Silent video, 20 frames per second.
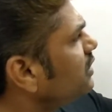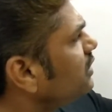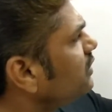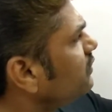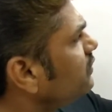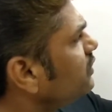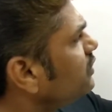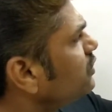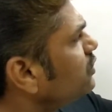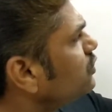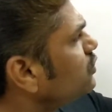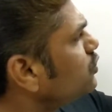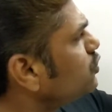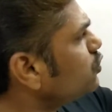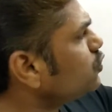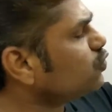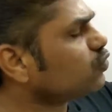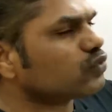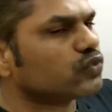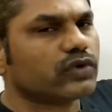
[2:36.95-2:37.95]
with
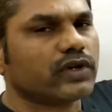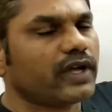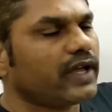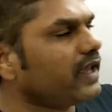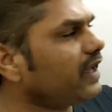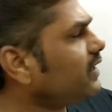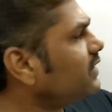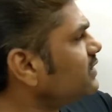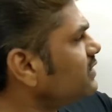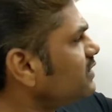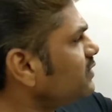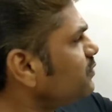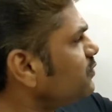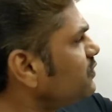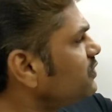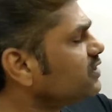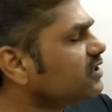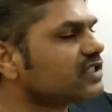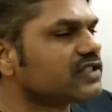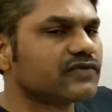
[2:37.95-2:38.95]
2
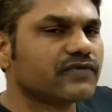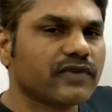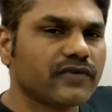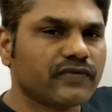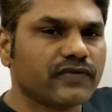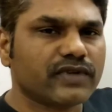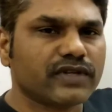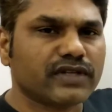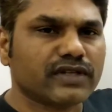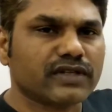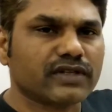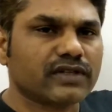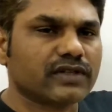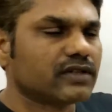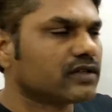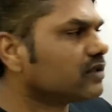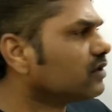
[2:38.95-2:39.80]
except this 15.